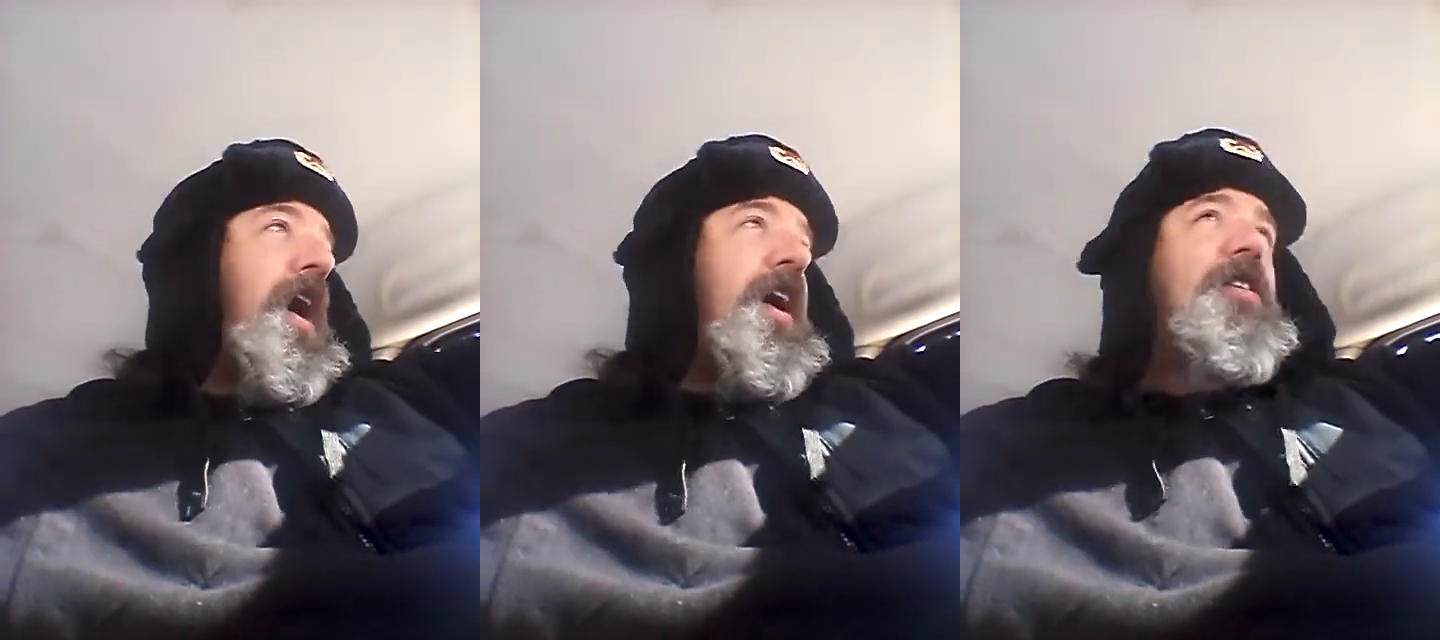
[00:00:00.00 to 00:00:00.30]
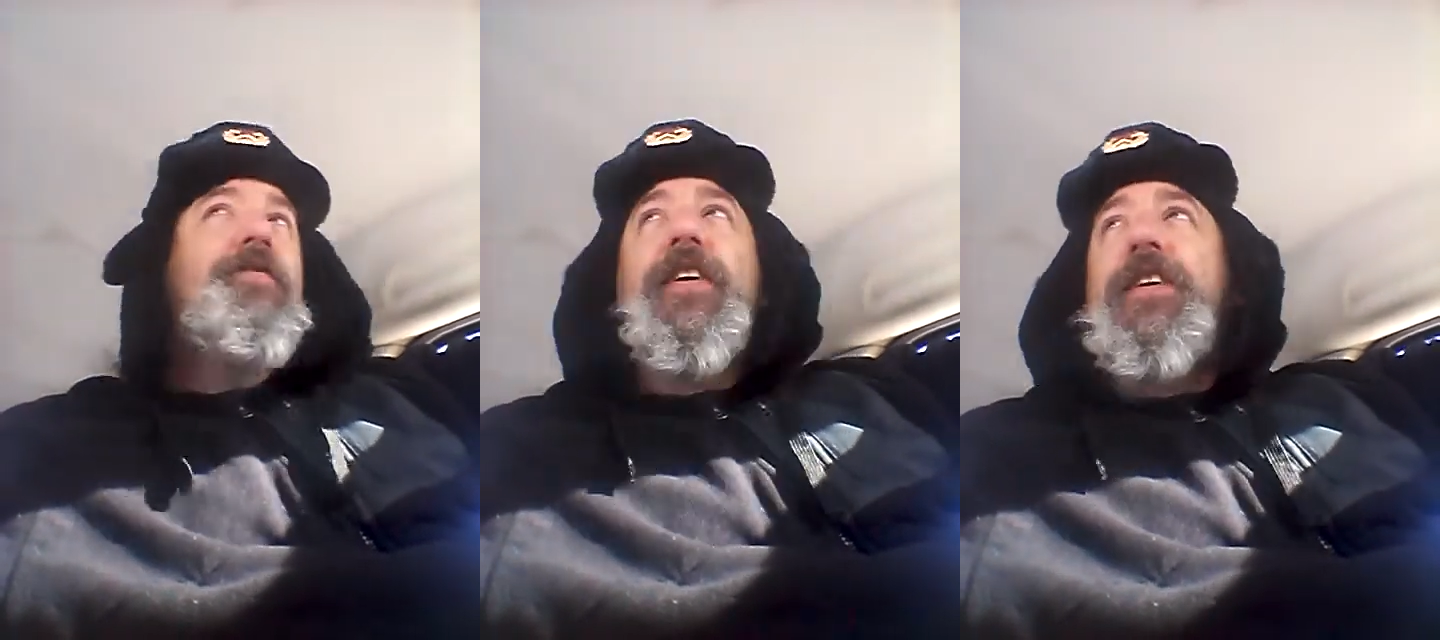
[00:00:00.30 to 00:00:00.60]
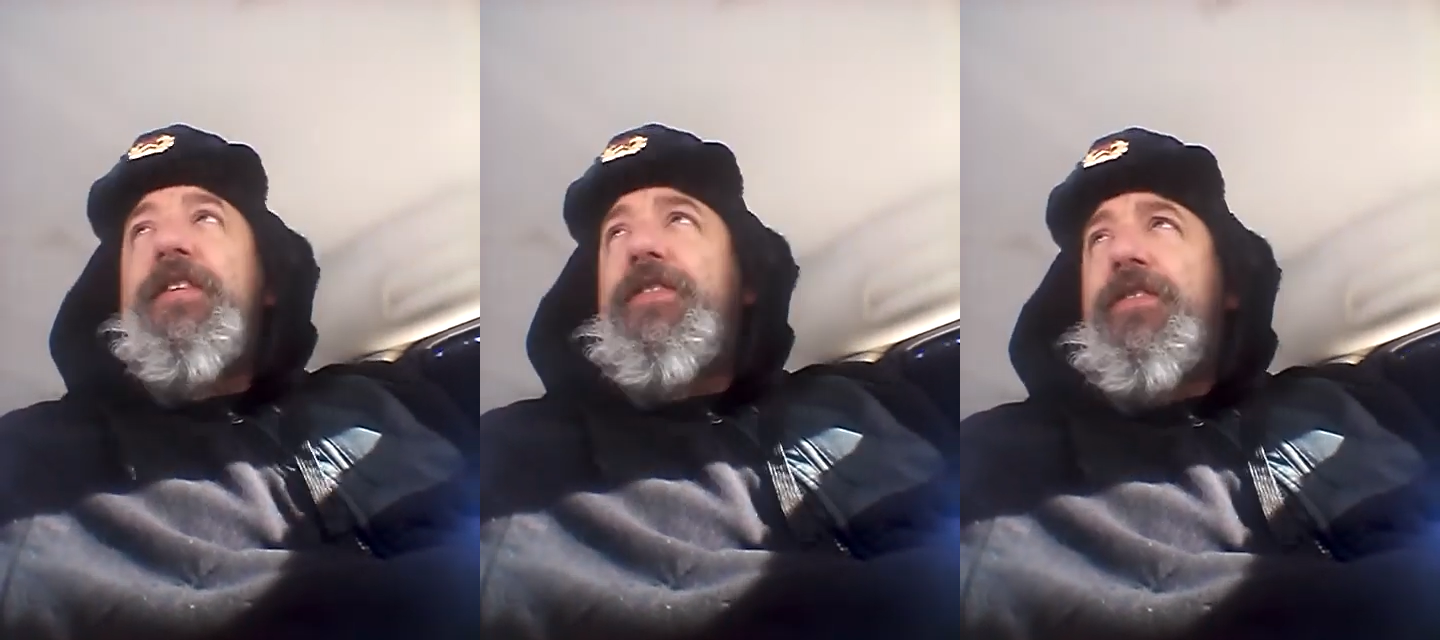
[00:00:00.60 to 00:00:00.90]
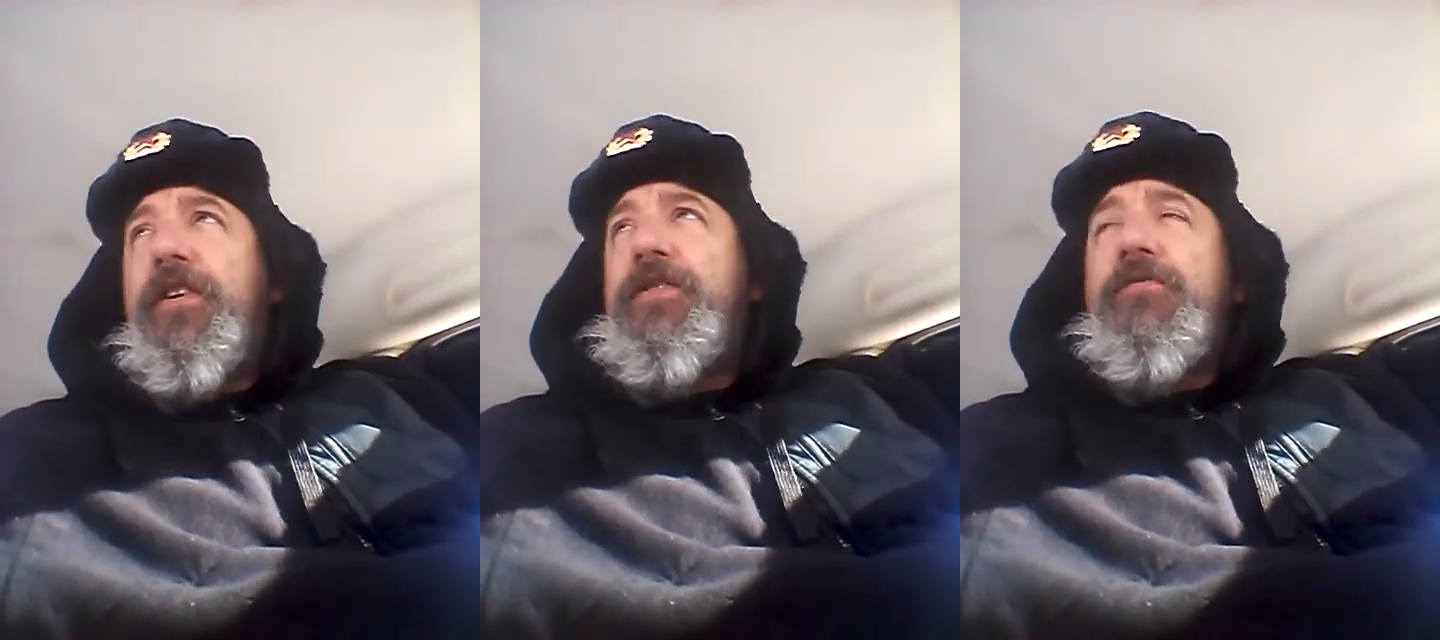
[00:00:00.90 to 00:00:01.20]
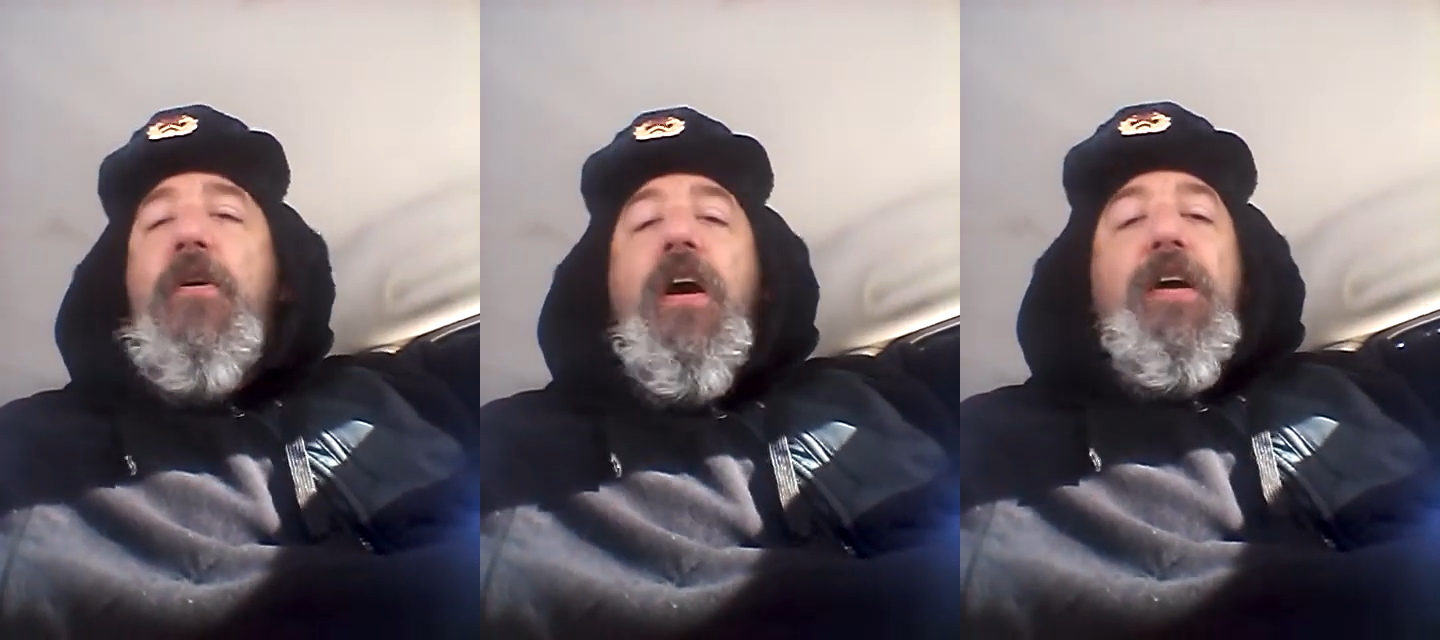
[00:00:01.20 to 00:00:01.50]
actively on the
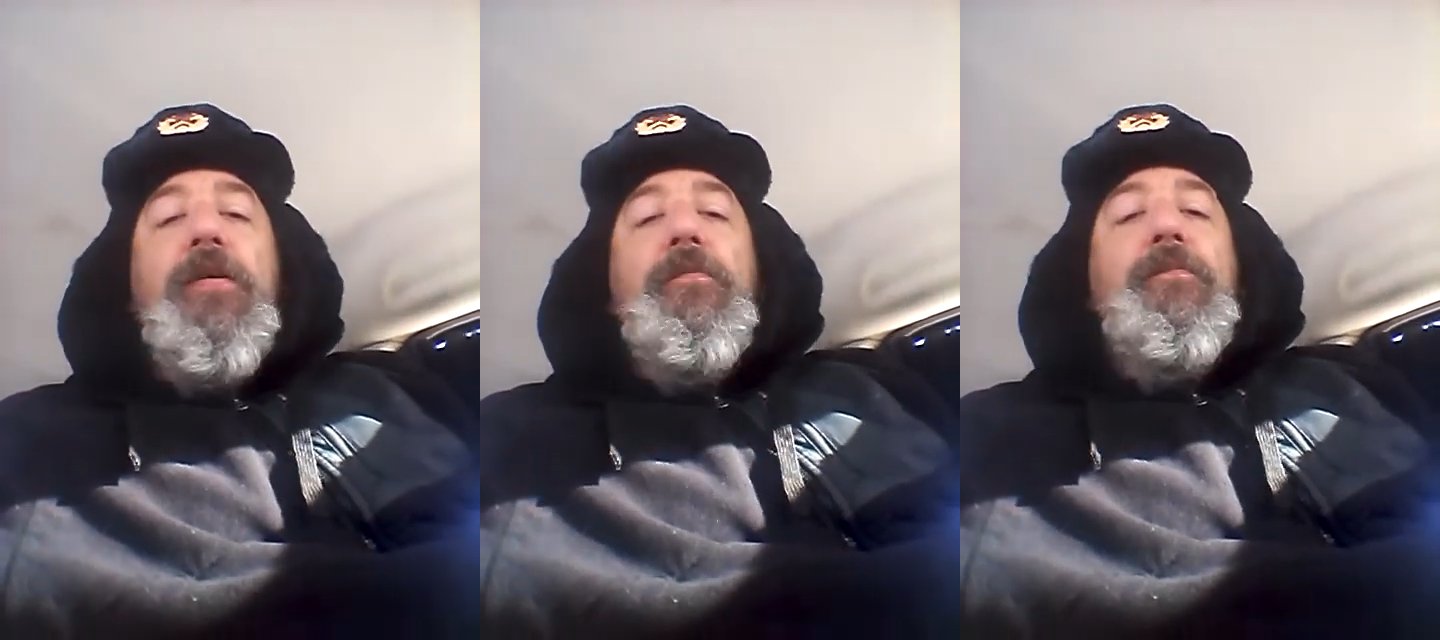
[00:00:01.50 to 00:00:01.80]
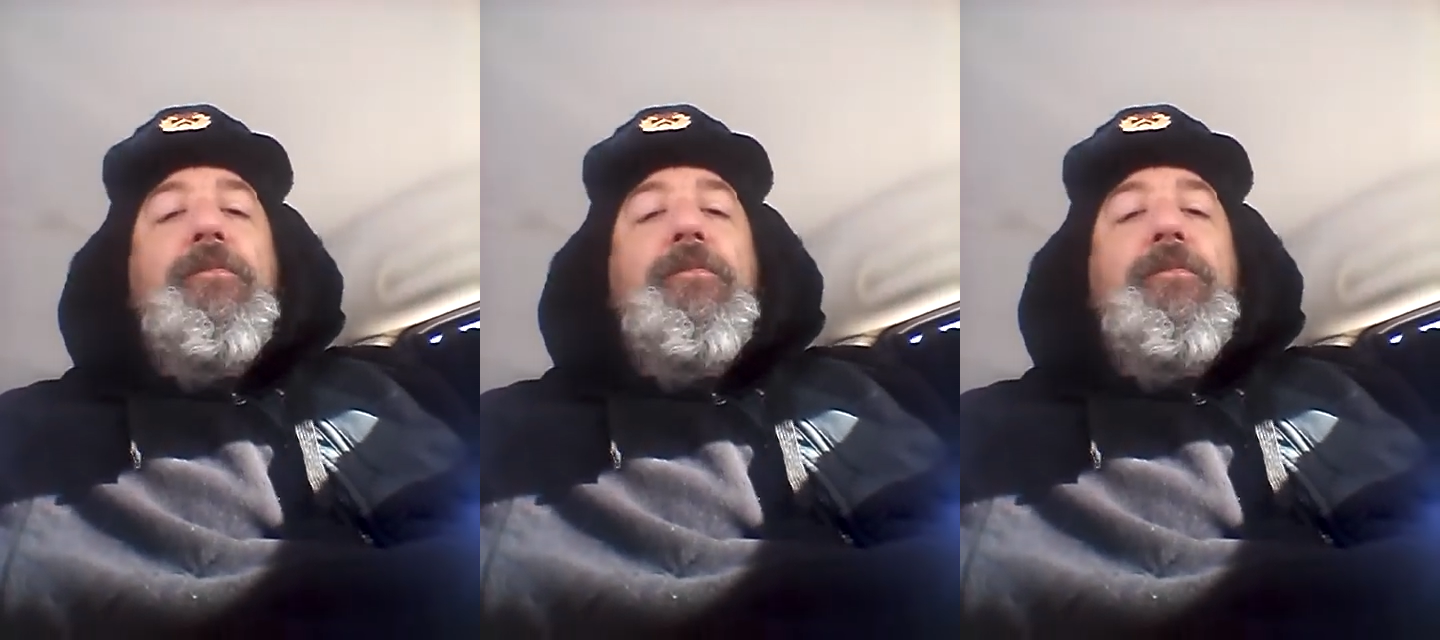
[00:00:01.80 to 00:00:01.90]
right